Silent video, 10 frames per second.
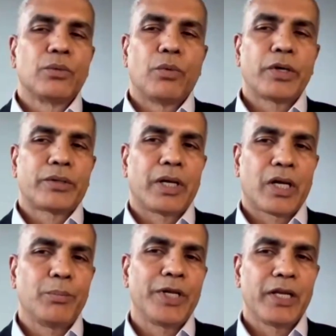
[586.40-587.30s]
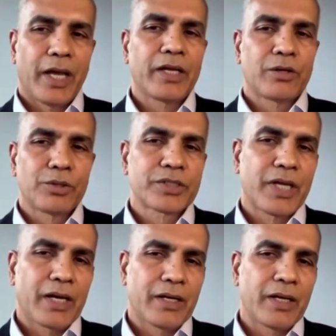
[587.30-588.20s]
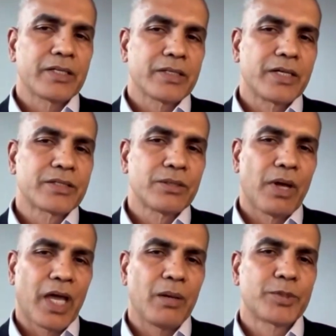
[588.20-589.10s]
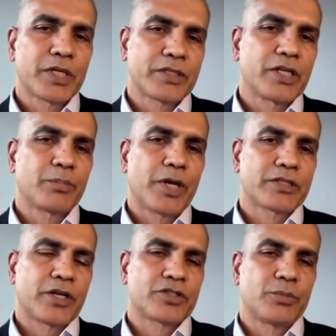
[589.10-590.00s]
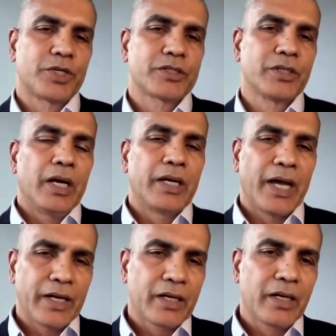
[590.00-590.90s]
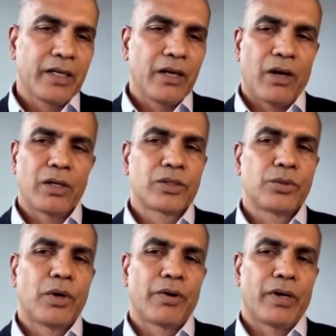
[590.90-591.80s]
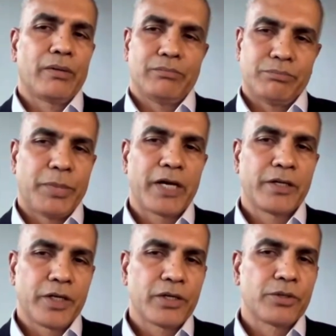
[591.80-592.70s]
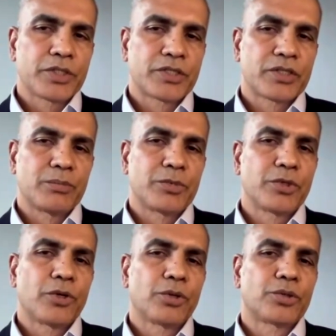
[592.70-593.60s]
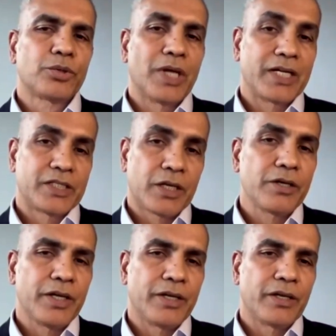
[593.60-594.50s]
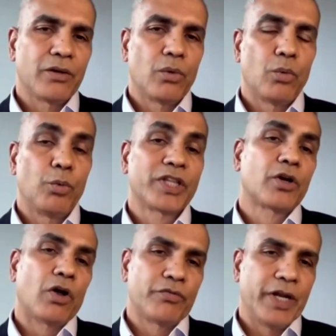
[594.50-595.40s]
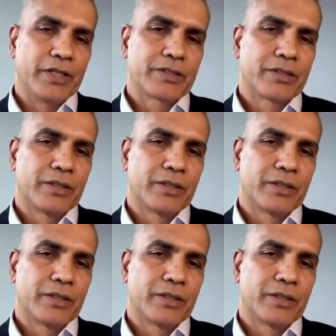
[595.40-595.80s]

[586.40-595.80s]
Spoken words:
what a company like CoreStack does is to help such enterprise customers directly or through our partner ecosystem to go through that journey with confidence